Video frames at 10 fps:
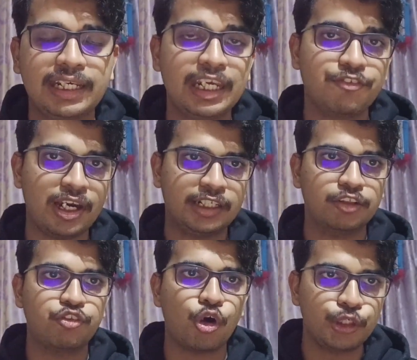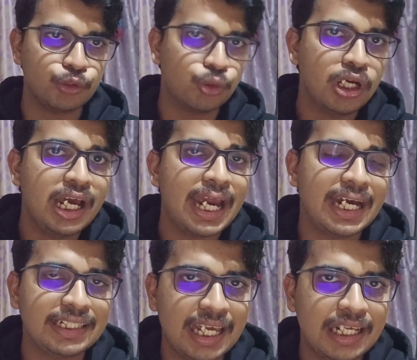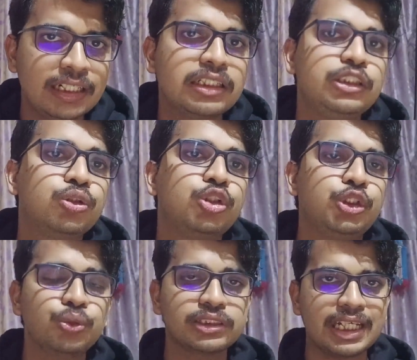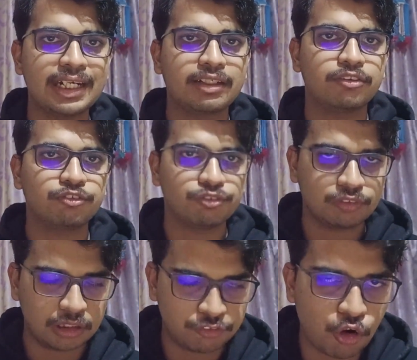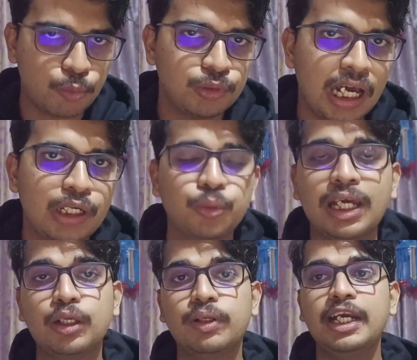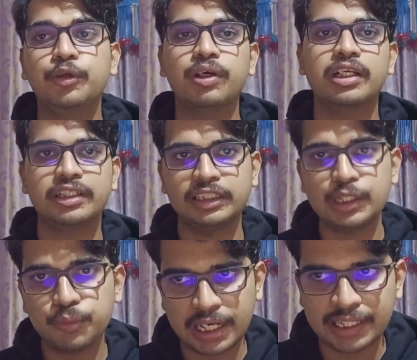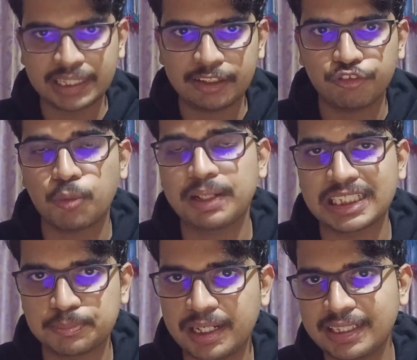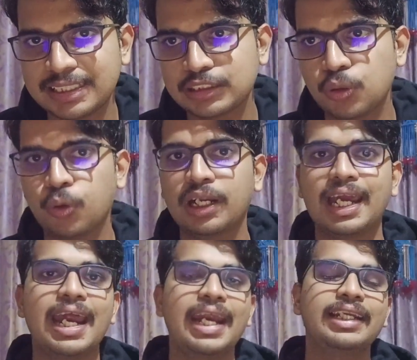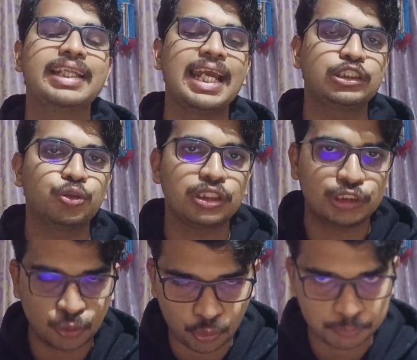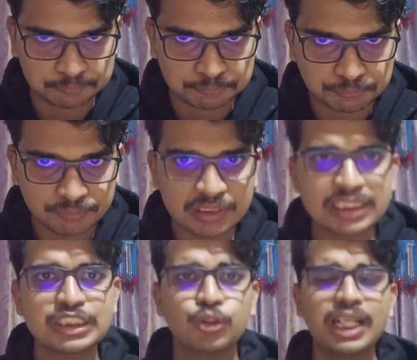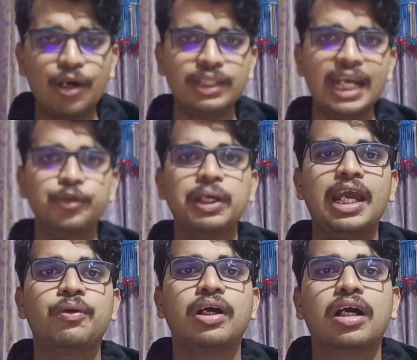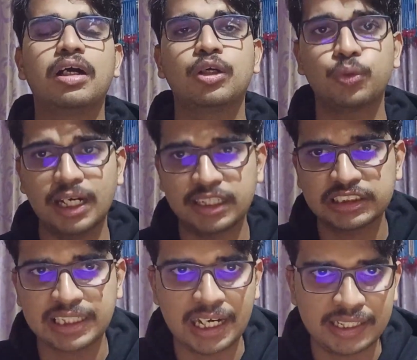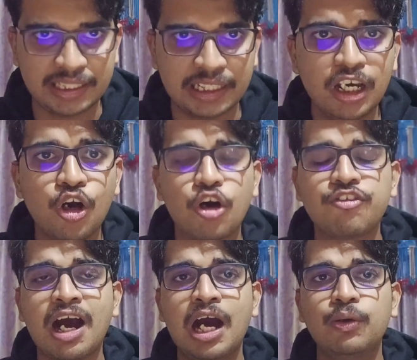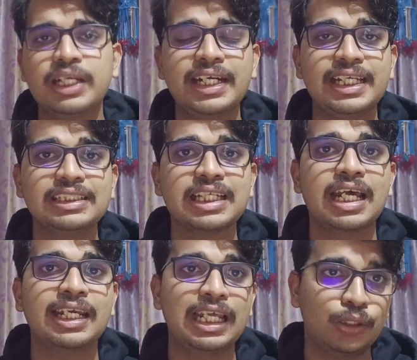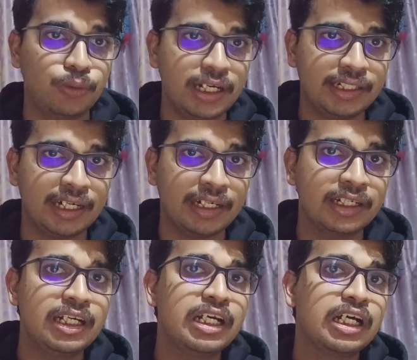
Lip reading: K factor for you, and then you use that formula to calculate your new rating from the expected score and the actual score. So now that you have a good understanding of how ratings are calculated,